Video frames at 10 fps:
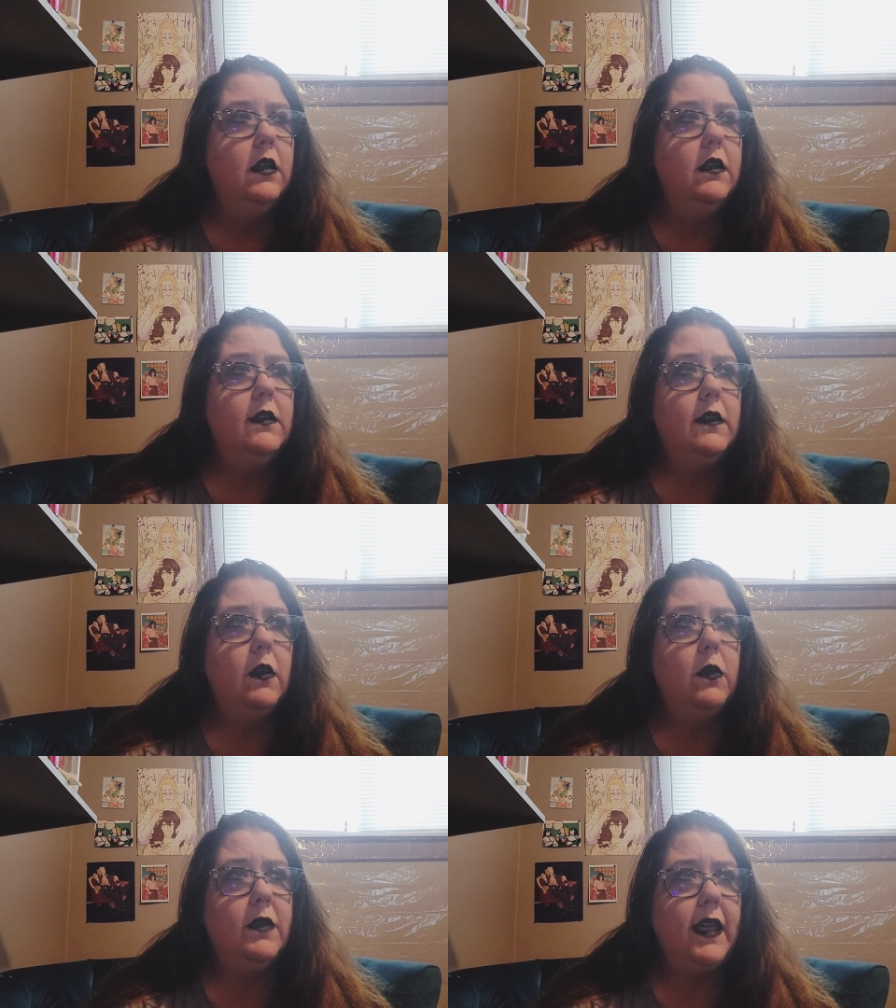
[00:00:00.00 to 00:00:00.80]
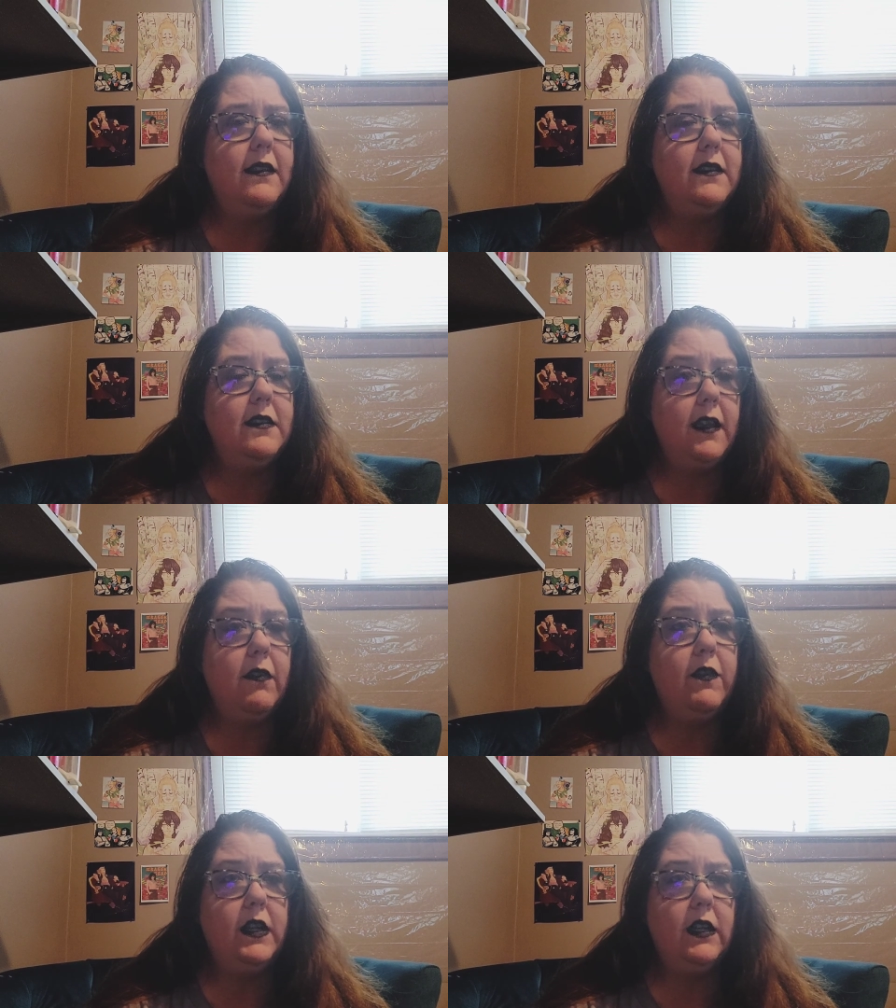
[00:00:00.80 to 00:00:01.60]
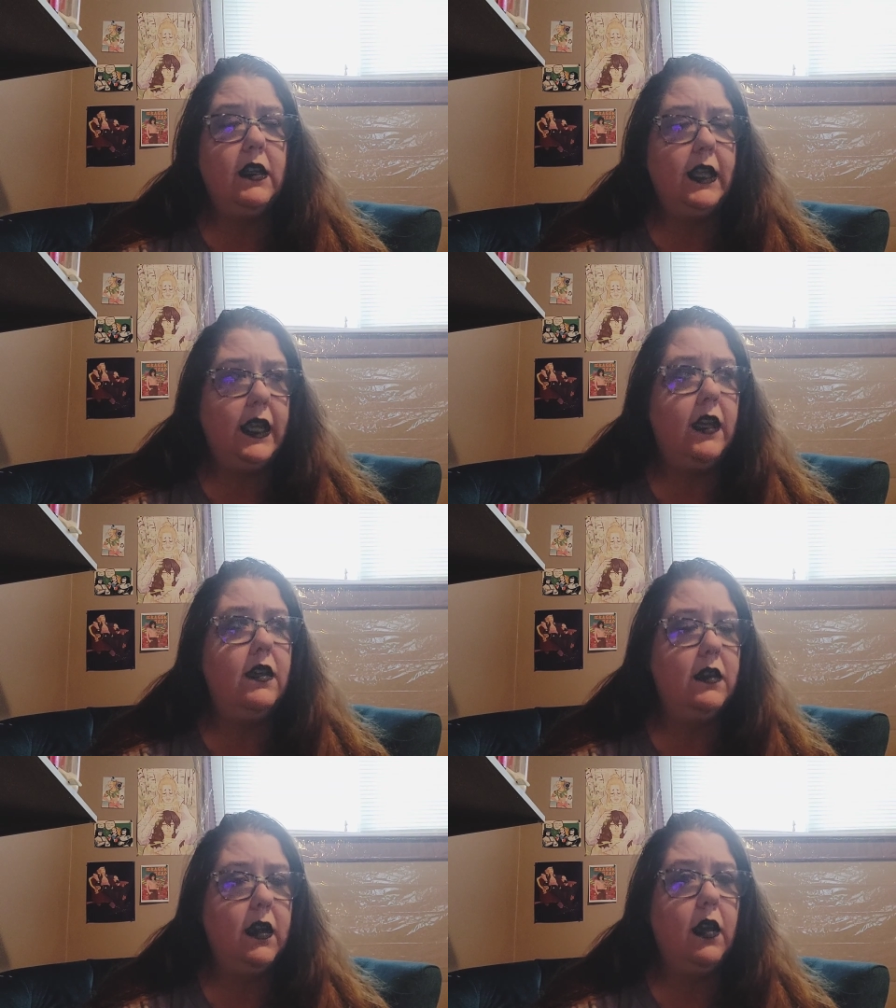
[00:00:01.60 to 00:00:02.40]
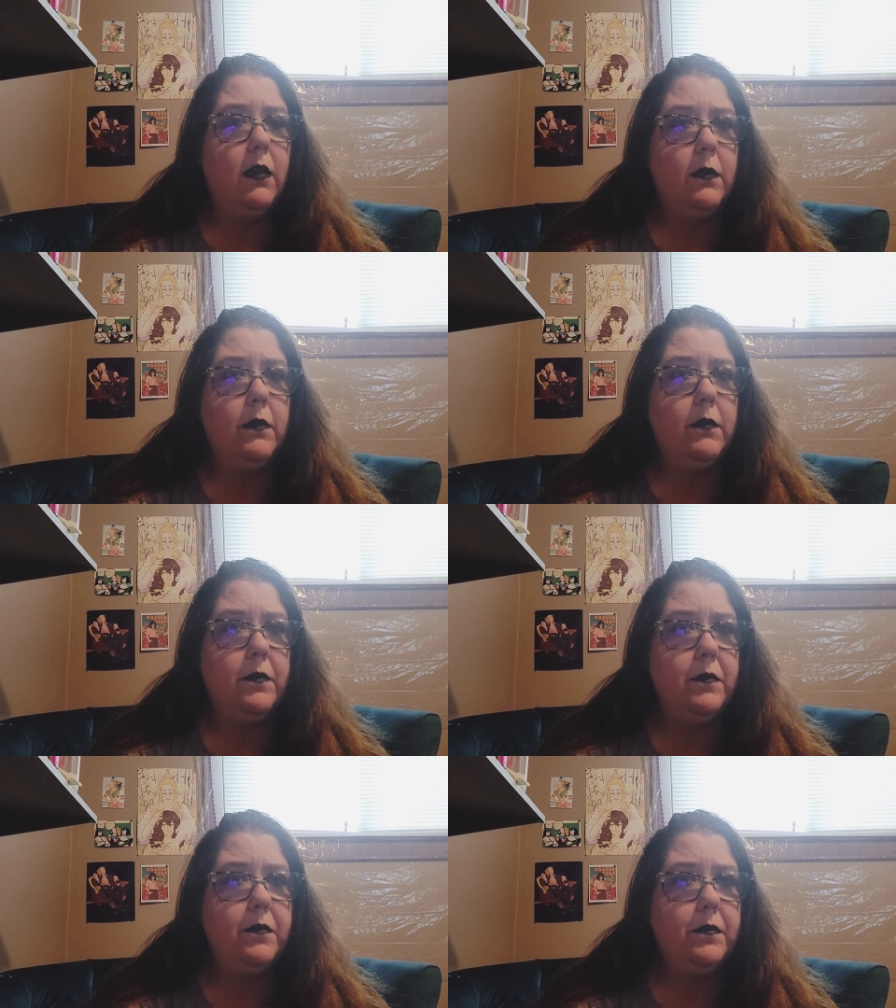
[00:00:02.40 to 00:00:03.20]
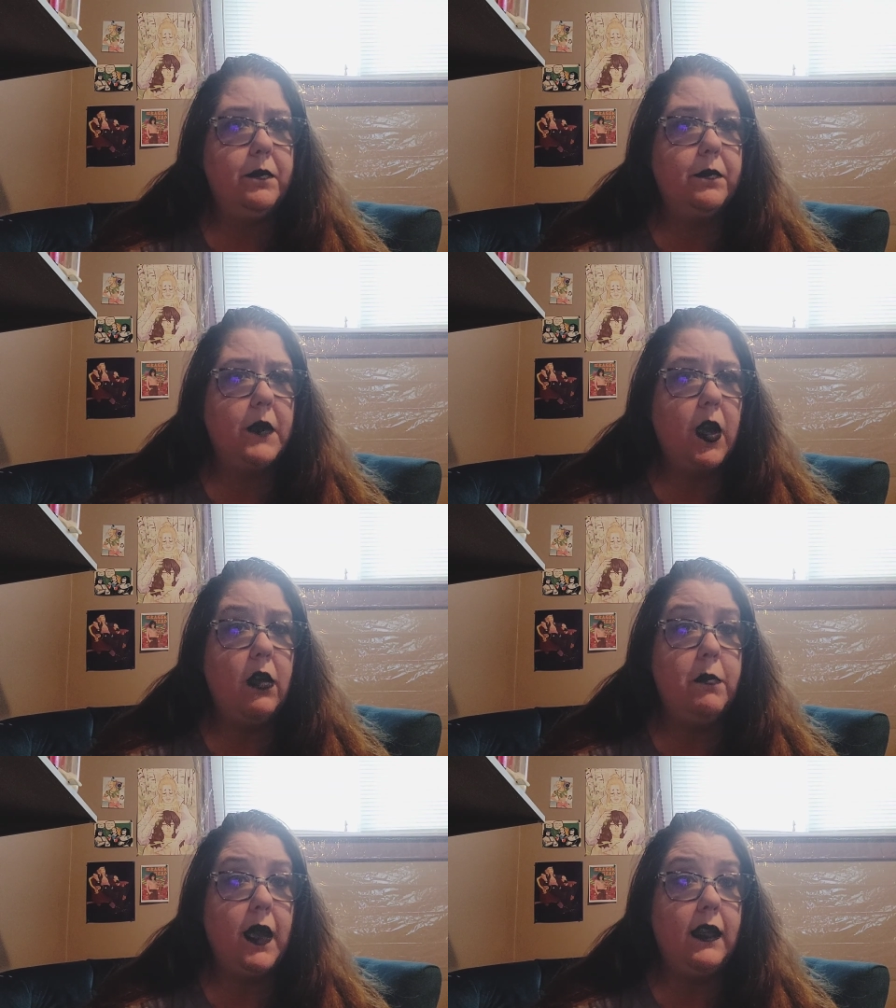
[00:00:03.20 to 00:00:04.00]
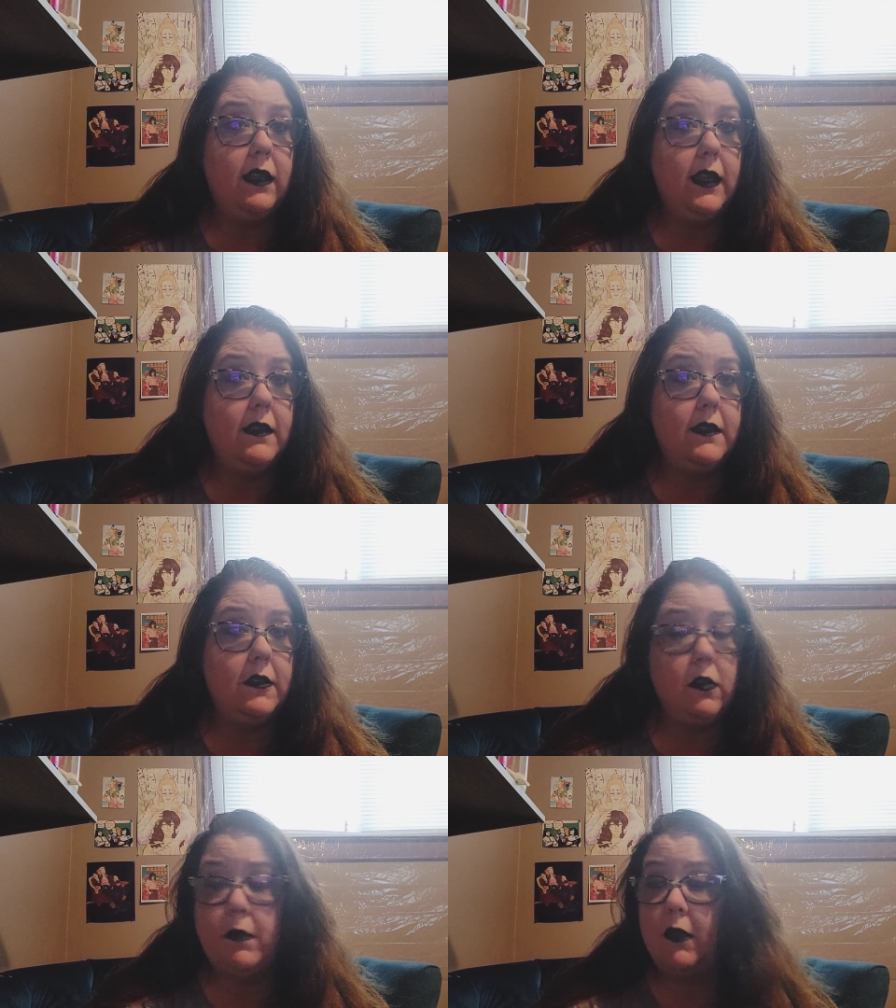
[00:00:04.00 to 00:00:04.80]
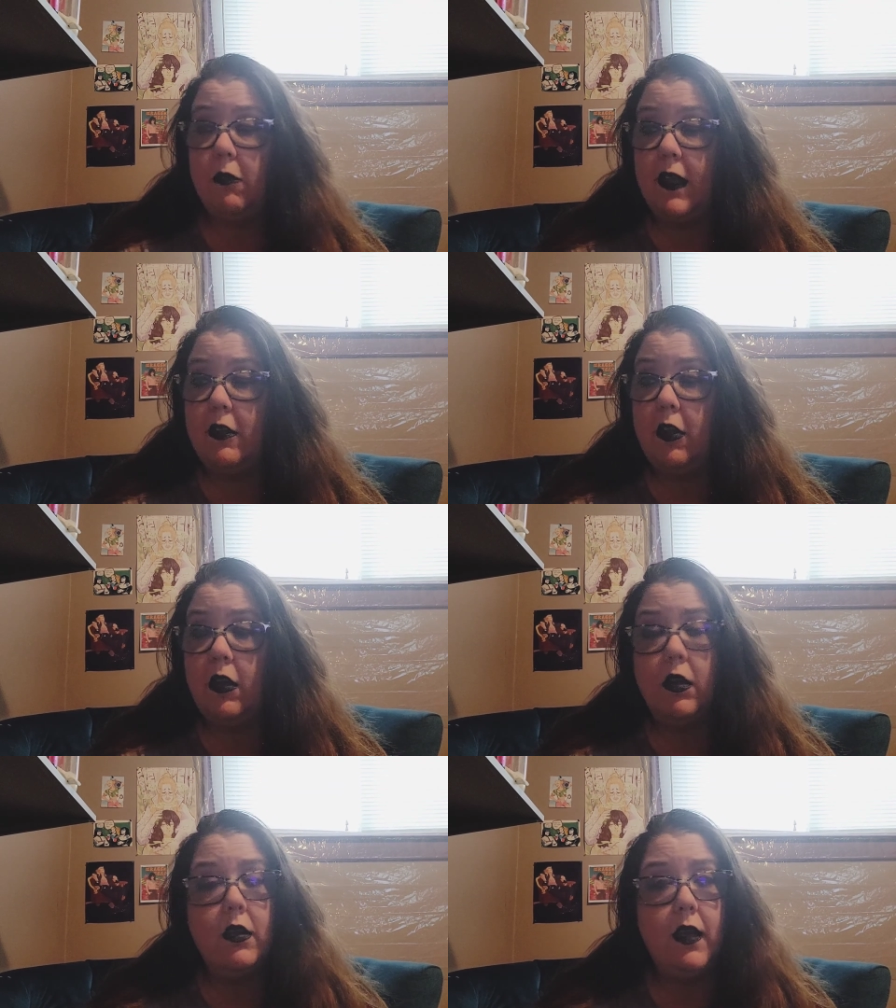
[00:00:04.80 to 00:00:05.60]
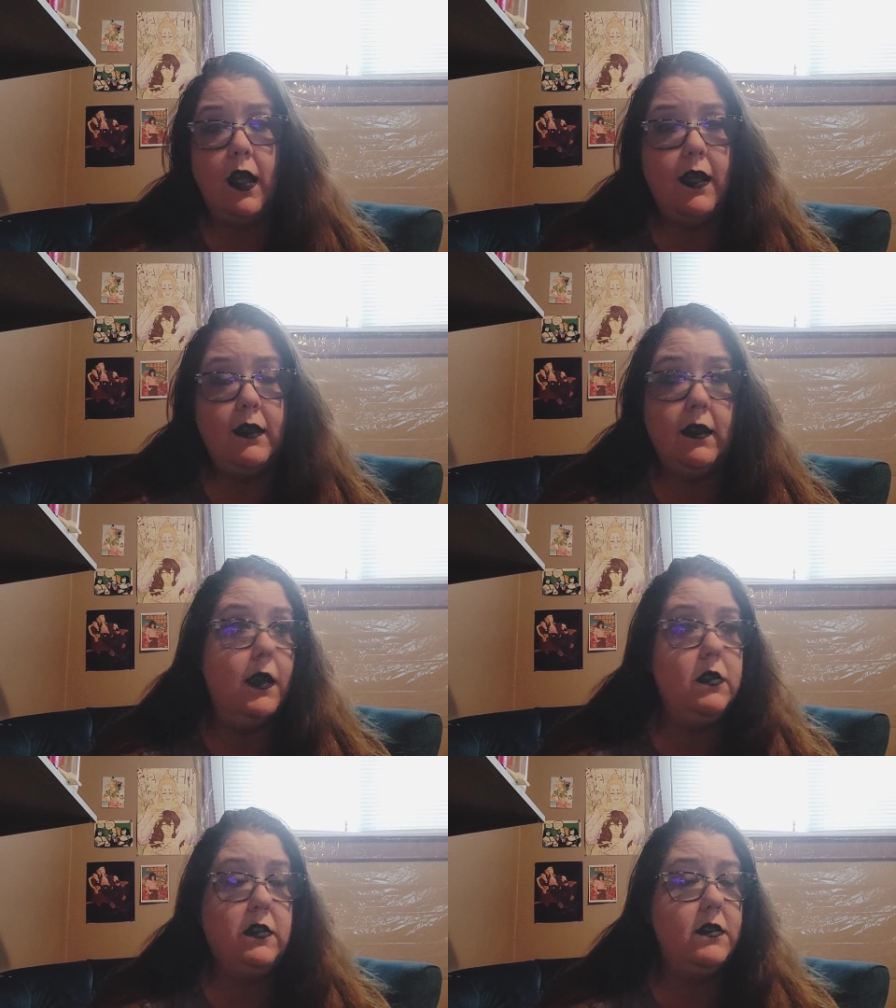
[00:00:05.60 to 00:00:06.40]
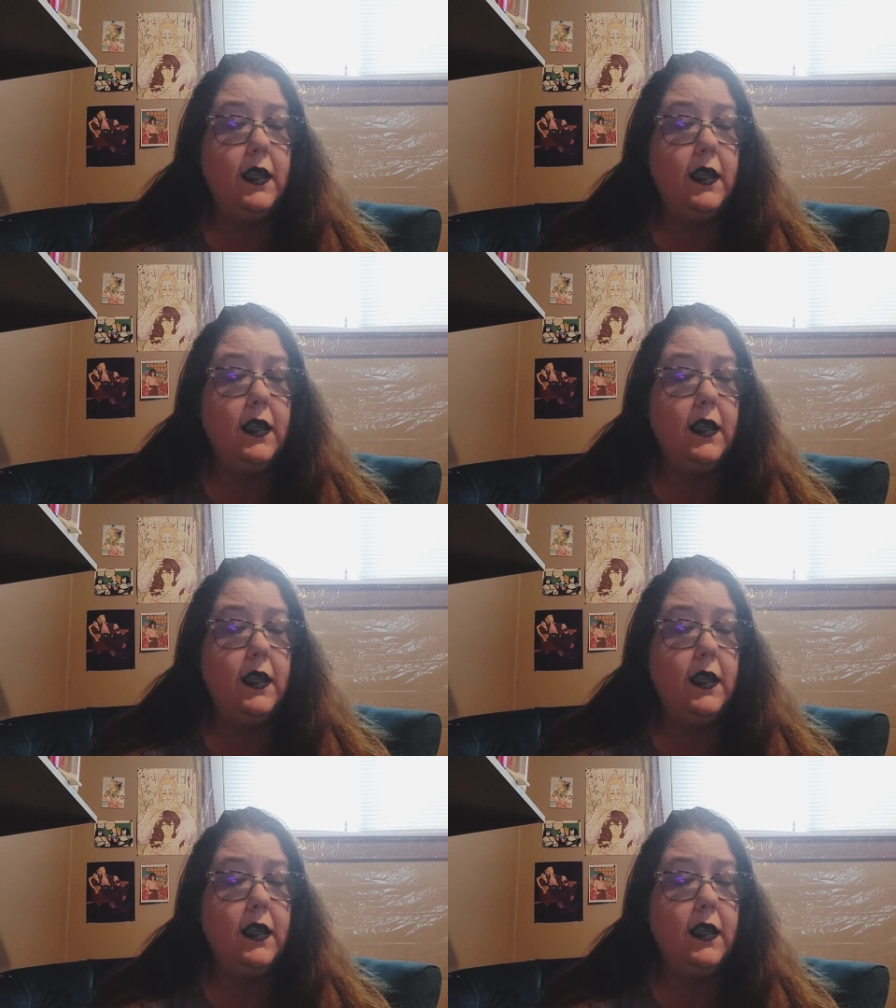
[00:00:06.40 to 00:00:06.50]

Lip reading: So that's definitely on my list, on my radar, and it